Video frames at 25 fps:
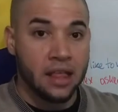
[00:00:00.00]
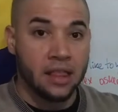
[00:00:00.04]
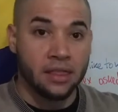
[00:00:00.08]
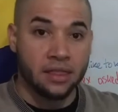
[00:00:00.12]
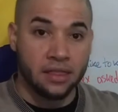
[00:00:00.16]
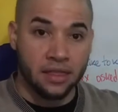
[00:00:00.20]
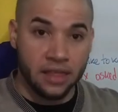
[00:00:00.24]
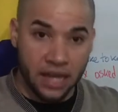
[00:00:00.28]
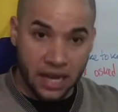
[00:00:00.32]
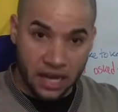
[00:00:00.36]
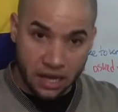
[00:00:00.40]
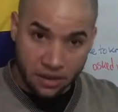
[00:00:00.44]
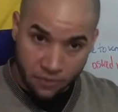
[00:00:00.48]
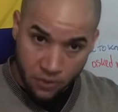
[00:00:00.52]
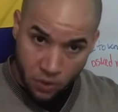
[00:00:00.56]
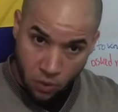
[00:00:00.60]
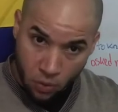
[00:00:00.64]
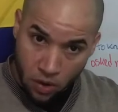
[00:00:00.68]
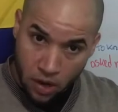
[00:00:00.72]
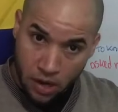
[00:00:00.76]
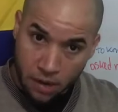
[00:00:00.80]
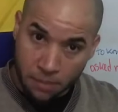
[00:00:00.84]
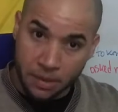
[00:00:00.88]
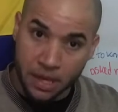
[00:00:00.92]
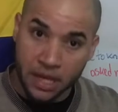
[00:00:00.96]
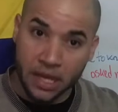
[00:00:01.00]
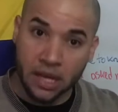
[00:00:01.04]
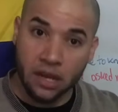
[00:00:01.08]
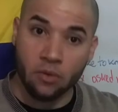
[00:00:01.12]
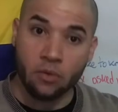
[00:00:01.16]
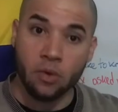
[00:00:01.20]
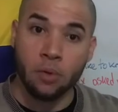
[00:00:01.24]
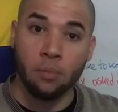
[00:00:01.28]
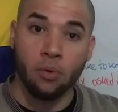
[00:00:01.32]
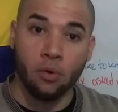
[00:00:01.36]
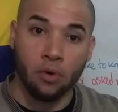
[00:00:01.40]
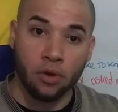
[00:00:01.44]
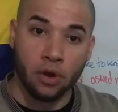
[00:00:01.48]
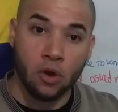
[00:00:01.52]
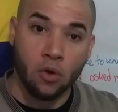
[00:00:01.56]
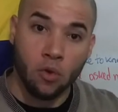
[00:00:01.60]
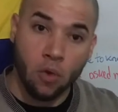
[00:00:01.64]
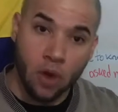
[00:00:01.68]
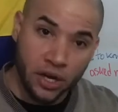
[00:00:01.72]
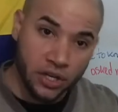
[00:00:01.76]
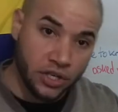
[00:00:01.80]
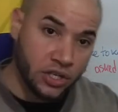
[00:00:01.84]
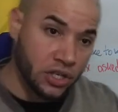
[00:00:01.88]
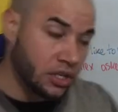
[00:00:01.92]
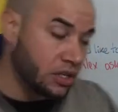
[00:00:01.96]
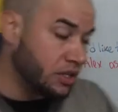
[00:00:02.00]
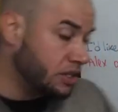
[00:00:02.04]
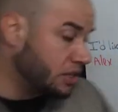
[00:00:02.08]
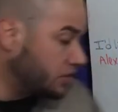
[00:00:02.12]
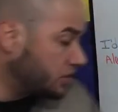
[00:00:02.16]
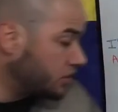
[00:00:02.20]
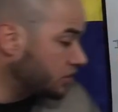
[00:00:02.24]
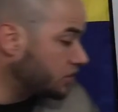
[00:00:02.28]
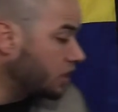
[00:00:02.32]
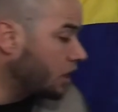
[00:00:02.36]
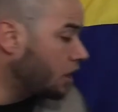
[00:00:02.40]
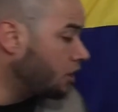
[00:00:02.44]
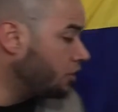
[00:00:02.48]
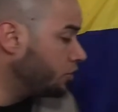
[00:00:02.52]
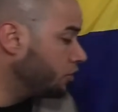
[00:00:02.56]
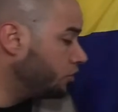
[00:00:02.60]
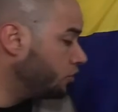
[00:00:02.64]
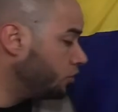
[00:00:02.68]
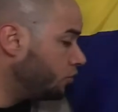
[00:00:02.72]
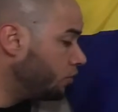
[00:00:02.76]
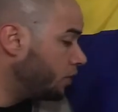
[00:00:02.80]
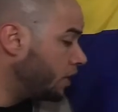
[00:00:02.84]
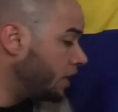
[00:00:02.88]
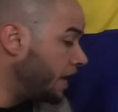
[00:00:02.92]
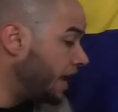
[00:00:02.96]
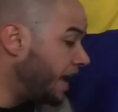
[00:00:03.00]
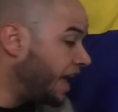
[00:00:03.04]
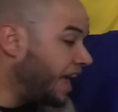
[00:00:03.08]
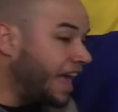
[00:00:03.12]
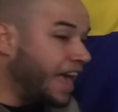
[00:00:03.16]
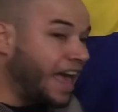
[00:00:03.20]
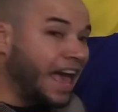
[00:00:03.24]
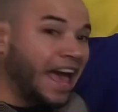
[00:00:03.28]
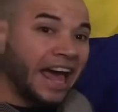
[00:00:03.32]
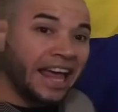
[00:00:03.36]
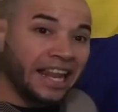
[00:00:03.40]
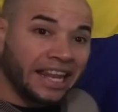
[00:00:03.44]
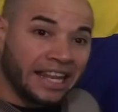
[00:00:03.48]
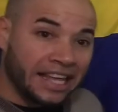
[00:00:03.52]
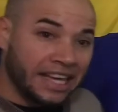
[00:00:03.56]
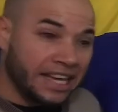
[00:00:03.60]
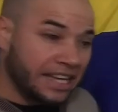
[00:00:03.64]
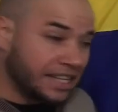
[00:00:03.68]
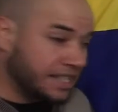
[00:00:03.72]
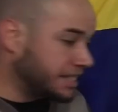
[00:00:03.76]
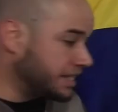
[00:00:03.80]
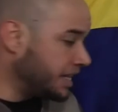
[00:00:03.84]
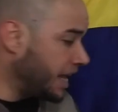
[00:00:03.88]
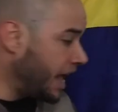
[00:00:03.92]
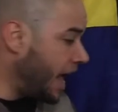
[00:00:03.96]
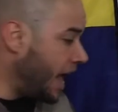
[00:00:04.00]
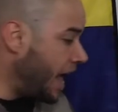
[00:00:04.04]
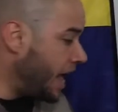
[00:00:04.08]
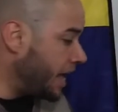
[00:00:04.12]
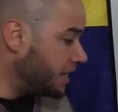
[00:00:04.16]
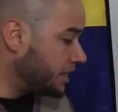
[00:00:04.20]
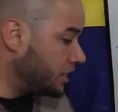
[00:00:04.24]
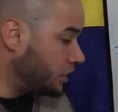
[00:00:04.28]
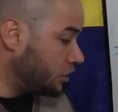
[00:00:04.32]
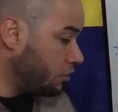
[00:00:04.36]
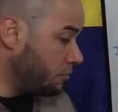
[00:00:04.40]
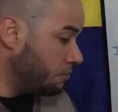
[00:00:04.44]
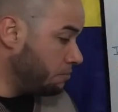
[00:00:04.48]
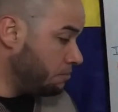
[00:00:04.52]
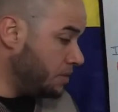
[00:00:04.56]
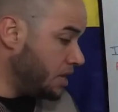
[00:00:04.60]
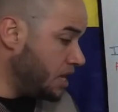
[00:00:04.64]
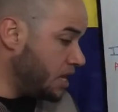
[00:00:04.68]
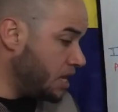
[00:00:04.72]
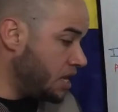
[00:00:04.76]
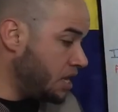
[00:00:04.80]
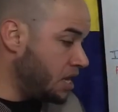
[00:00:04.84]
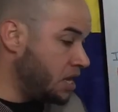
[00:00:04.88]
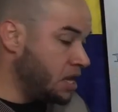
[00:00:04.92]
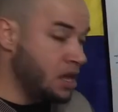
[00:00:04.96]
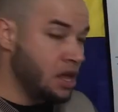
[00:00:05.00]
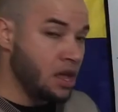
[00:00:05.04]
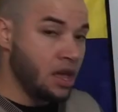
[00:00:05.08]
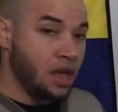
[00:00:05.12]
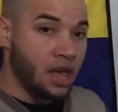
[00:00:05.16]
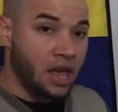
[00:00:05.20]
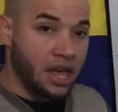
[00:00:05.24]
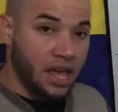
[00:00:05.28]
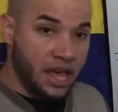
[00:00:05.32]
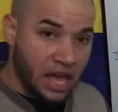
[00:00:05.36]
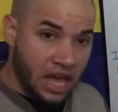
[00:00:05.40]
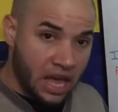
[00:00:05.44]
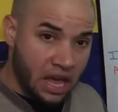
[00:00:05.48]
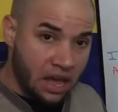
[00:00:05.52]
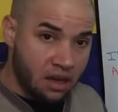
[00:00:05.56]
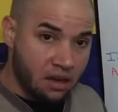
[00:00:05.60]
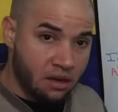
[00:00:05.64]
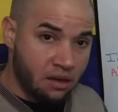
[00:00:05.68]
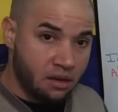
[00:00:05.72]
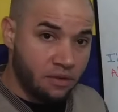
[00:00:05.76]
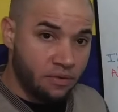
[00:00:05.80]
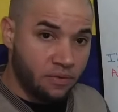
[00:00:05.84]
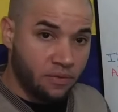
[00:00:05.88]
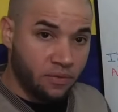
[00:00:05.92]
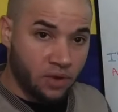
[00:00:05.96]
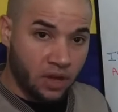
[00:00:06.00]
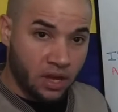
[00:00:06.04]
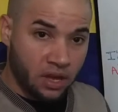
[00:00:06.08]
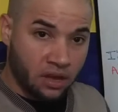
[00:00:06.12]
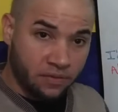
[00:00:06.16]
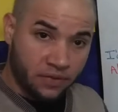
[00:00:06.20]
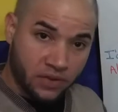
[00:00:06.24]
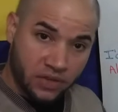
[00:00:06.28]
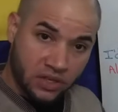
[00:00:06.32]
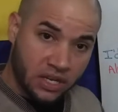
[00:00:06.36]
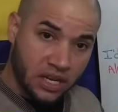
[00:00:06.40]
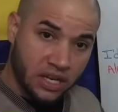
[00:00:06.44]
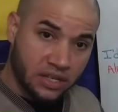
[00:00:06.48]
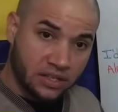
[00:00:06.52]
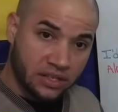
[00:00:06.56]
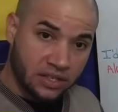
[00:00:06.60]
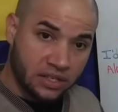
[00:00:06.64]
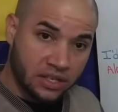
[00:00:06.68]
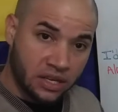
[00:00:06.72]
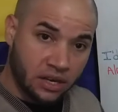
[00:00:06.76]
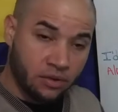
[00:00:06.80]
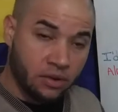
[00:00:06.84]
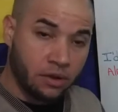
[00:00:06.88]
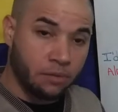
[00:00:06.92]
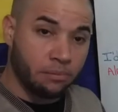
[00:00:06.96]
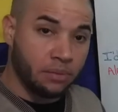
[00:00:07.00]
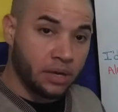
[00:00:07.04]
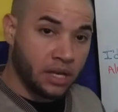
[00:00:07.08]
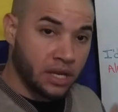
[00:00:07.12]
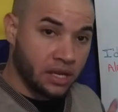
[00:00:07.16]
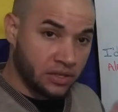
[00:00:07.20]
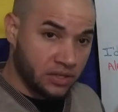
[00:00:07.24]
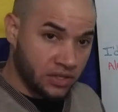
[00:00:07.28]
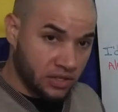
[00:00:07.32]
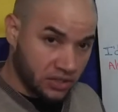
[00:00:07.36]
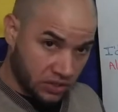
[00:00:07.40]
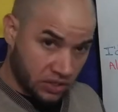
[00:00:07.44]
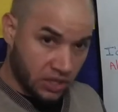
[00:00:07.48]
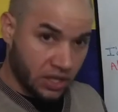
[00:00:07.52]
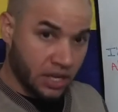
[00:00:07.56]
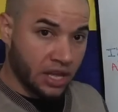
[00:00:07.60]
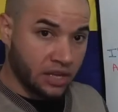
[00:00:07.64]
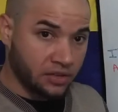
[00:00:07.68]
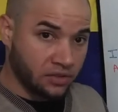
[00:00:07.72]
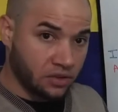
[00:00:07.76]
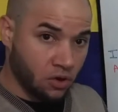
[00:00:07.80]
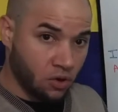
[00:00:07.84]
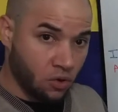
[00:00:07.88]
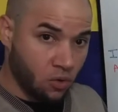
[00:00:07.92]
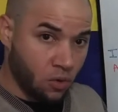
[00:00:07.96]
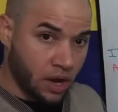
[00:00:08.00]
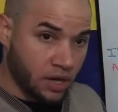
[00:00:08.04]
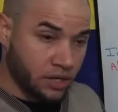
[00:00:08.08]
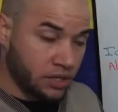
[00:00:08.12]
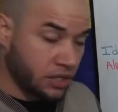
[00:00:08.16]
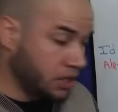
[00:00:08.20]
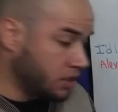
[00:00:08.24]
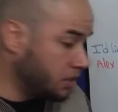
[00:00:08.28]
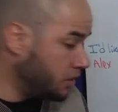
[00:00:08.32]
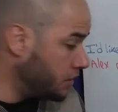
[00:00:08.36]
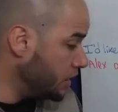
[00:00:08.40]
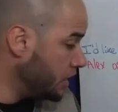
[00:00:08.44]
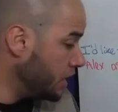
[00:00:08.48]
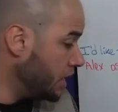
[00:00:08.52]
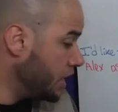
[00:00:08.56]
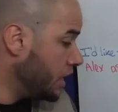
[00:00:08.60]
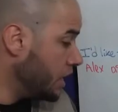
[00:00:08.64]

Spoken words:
Then if you want to make a reported question, this is how you do it. Alex asked me if is necessary, because it's a yes-no question.